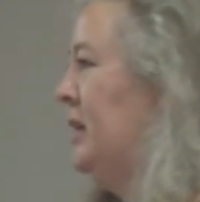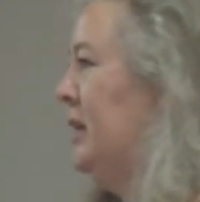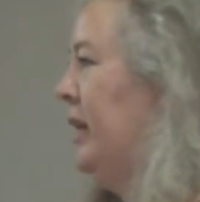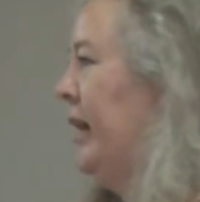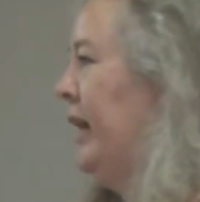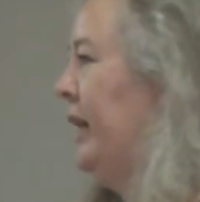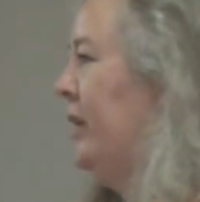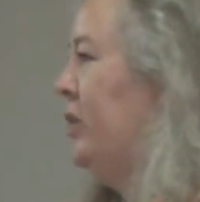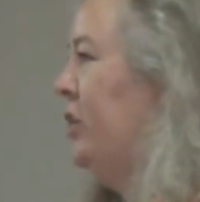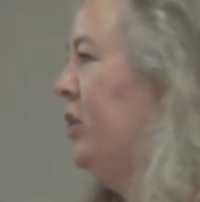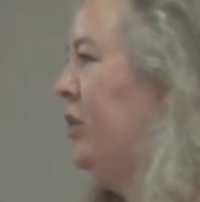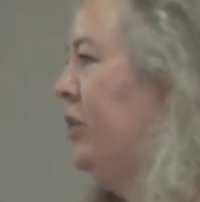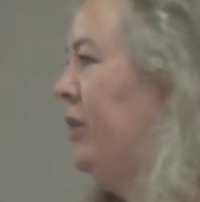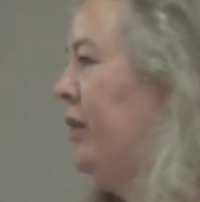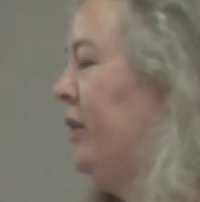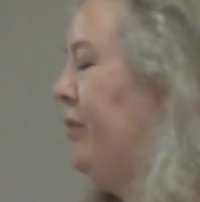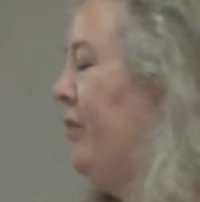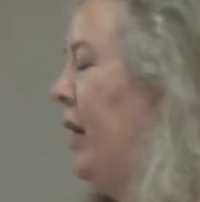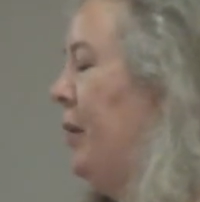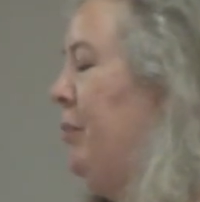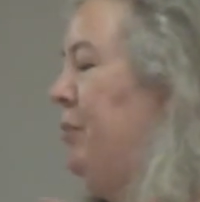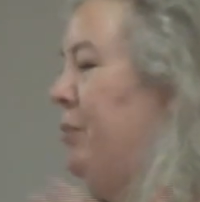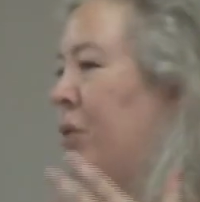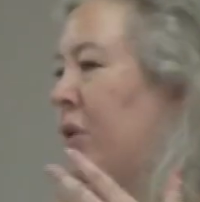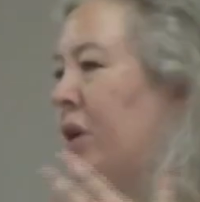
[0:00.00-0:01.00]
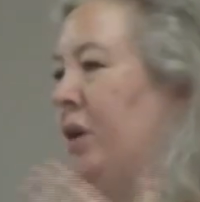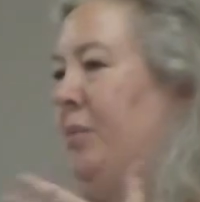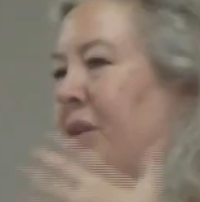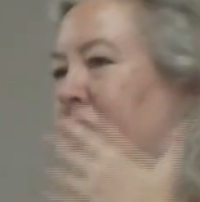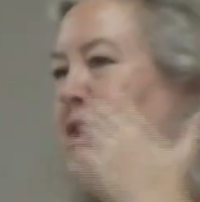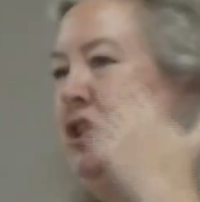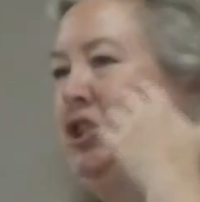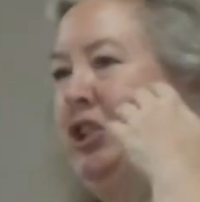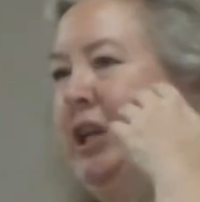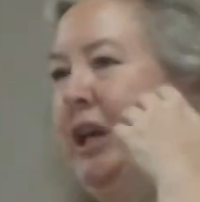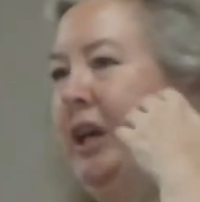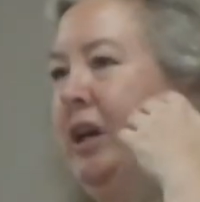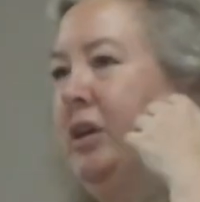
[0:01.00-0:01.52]
Like knew that if I put them
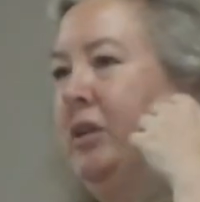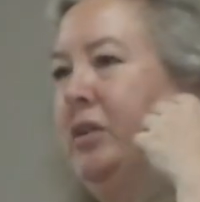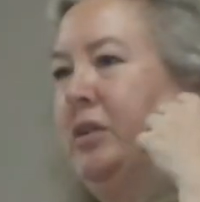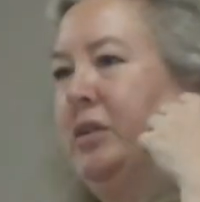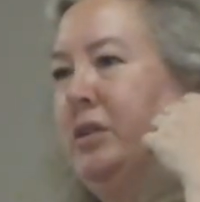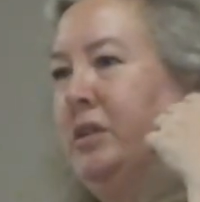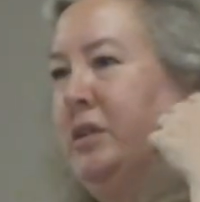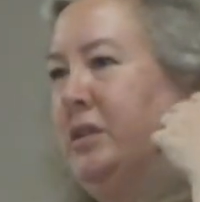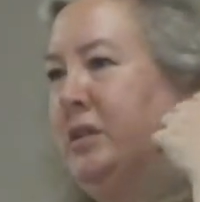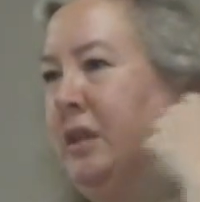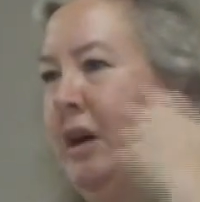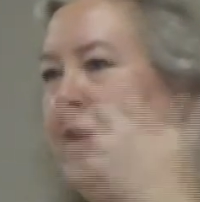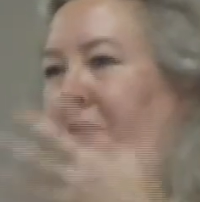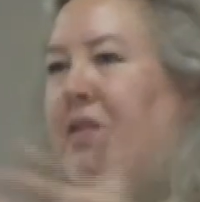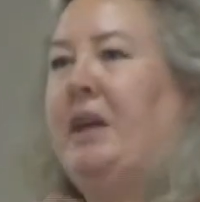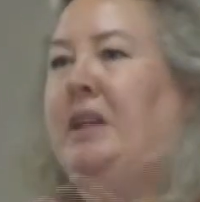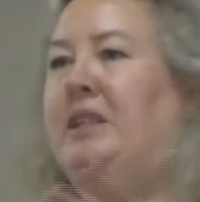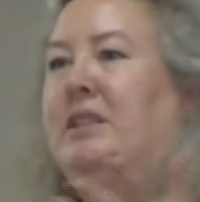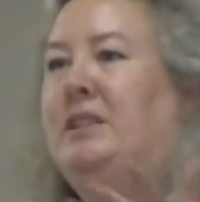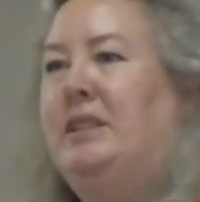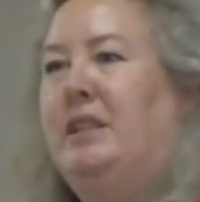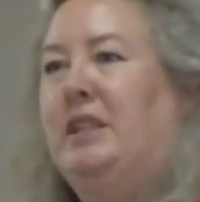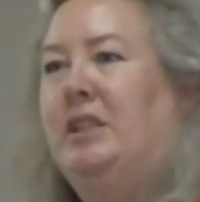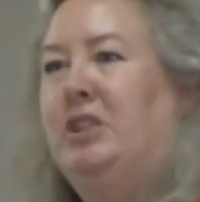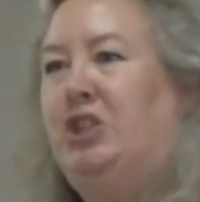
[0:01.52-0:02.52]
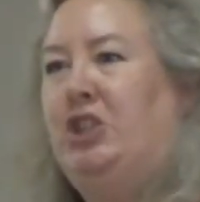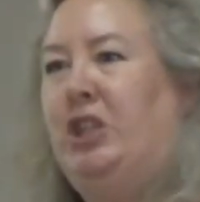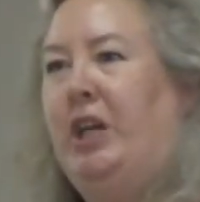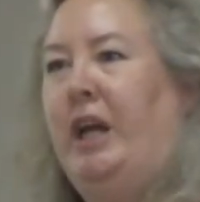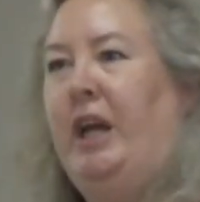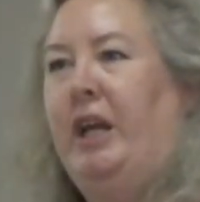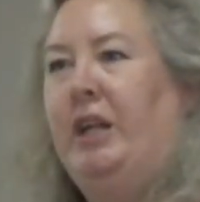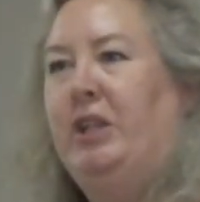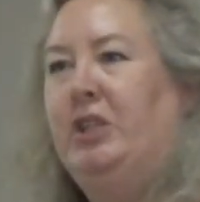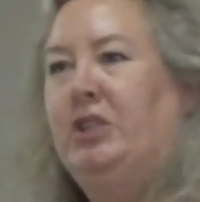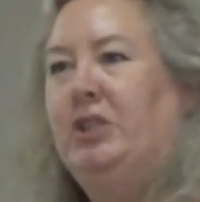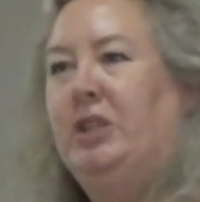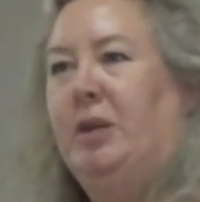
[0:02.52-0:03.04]
in jail, nothing's going to
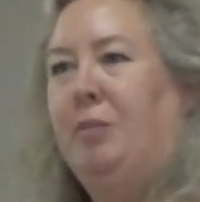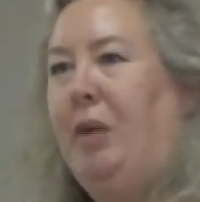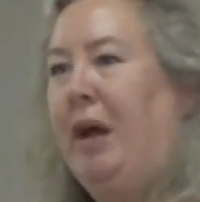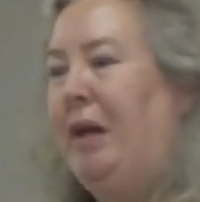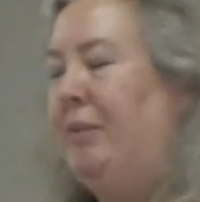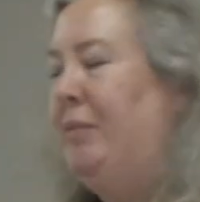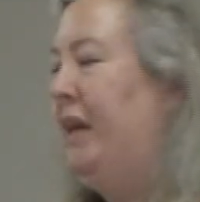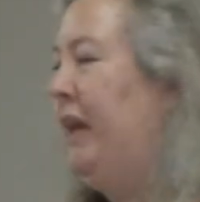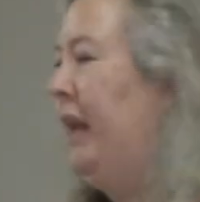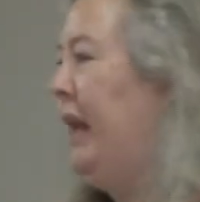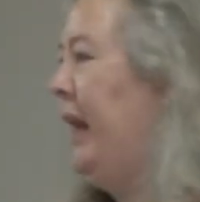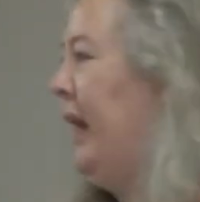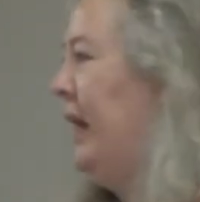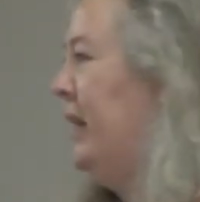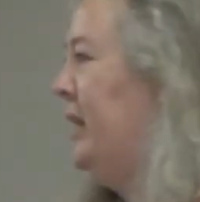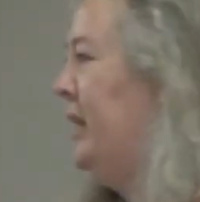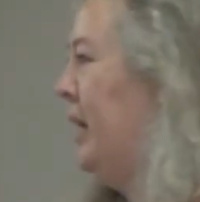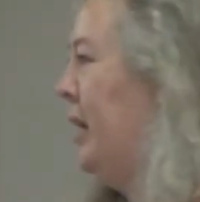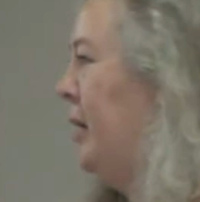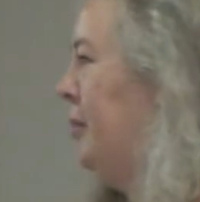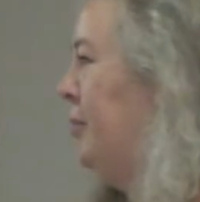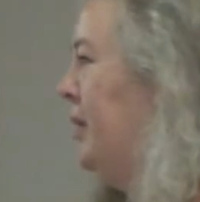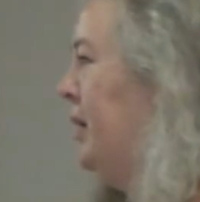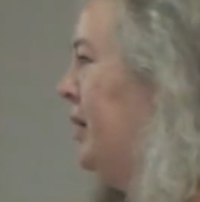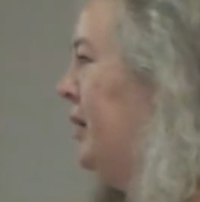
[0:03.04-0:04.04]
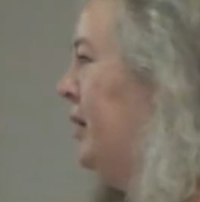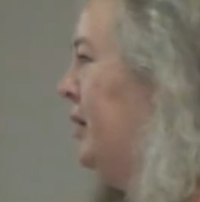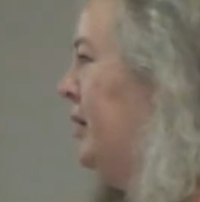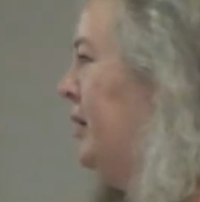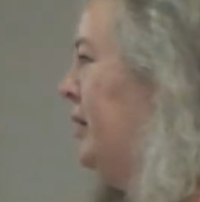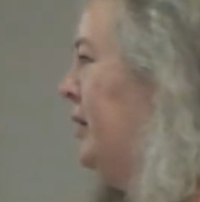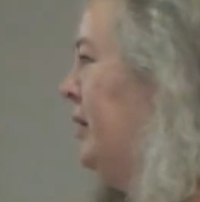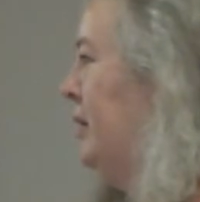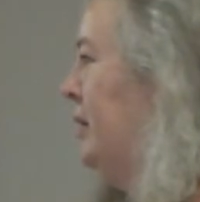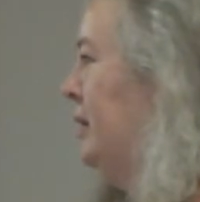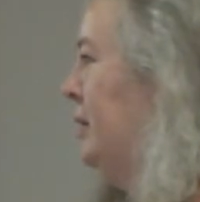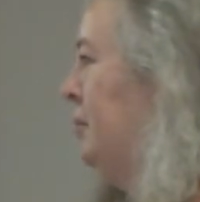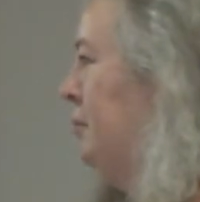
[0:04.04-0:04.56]
change. They're probably going to end up
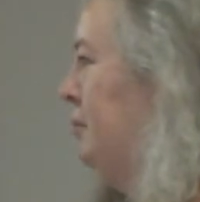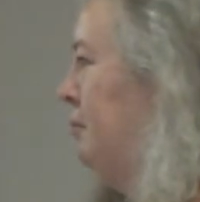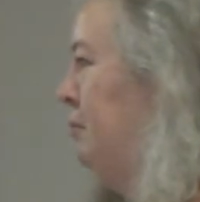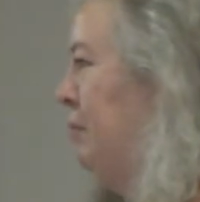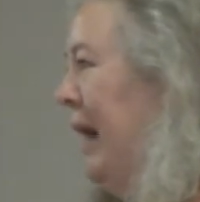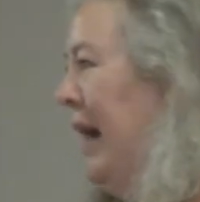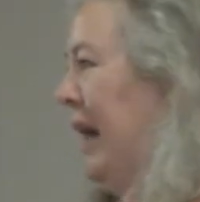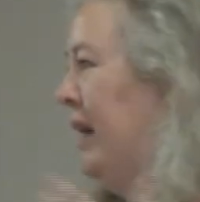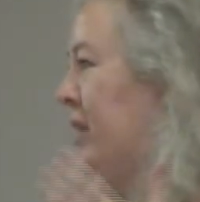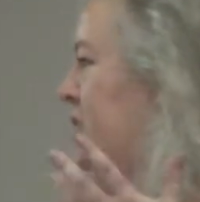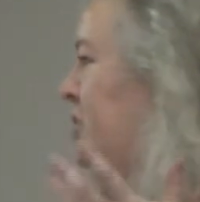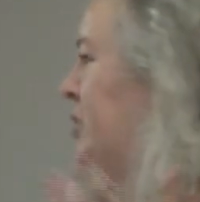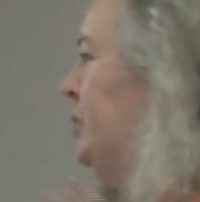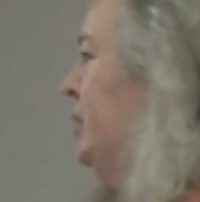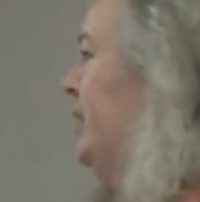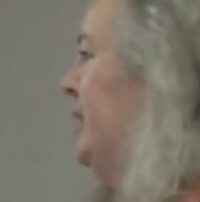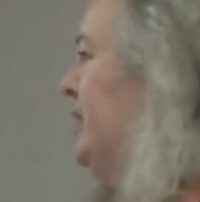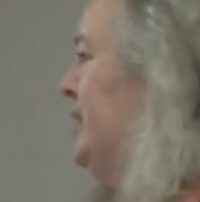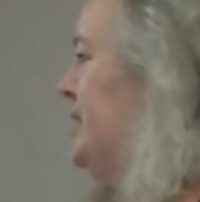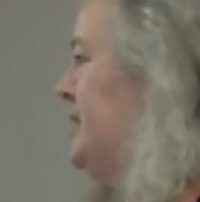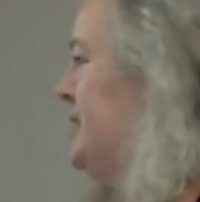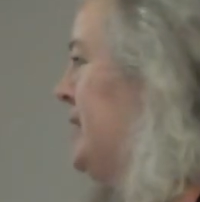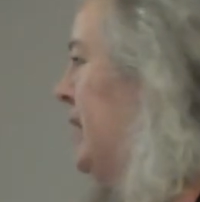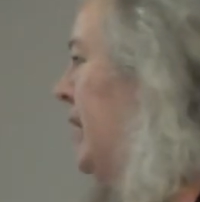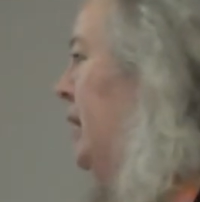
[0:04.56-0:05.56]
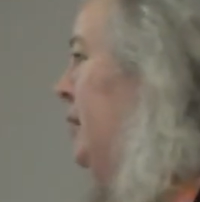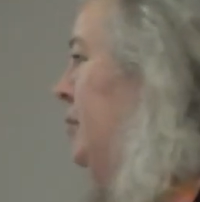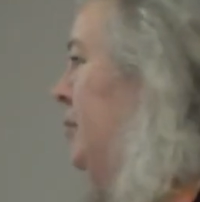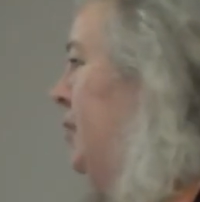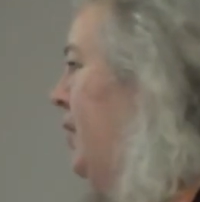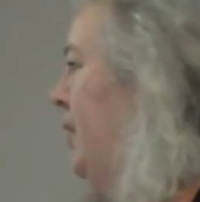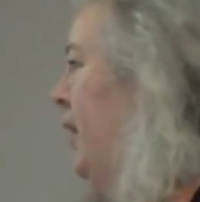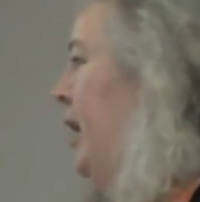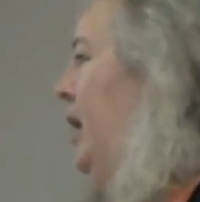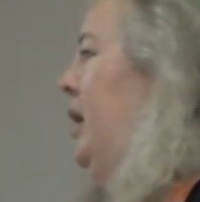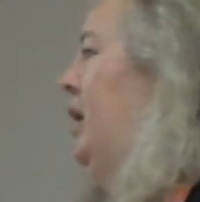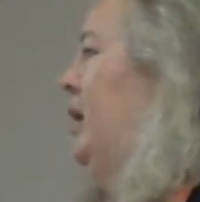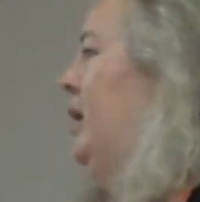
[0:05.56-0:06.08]
back doing the same
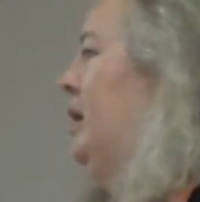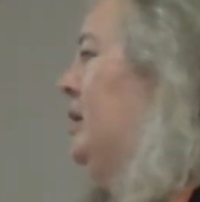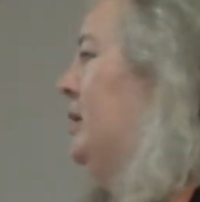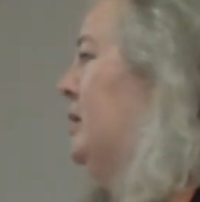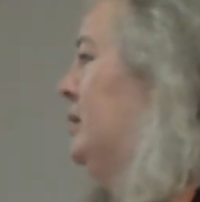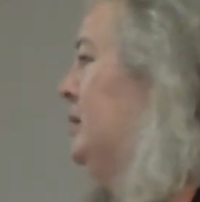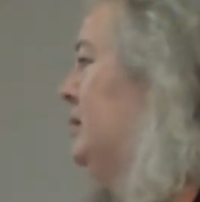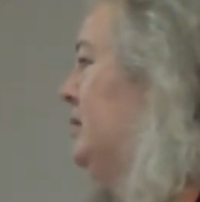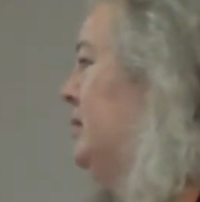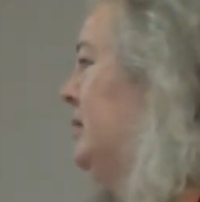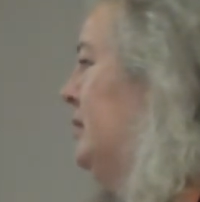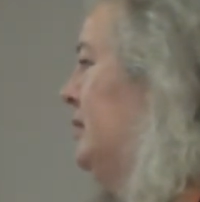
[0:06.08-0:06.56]
thing.